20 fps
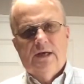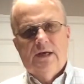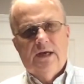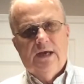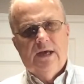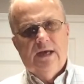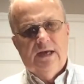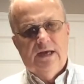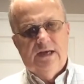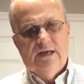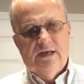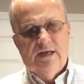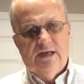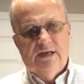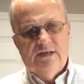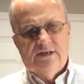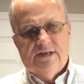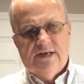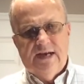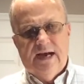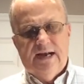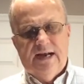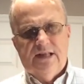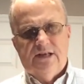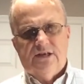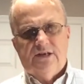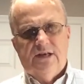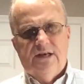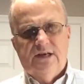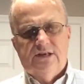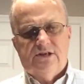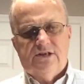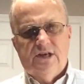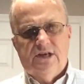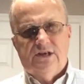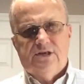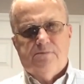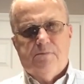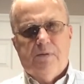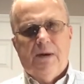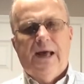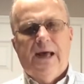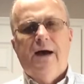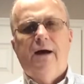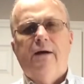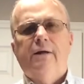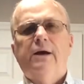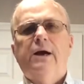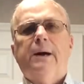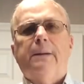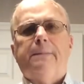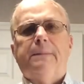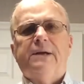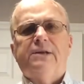he's got it's plowed up.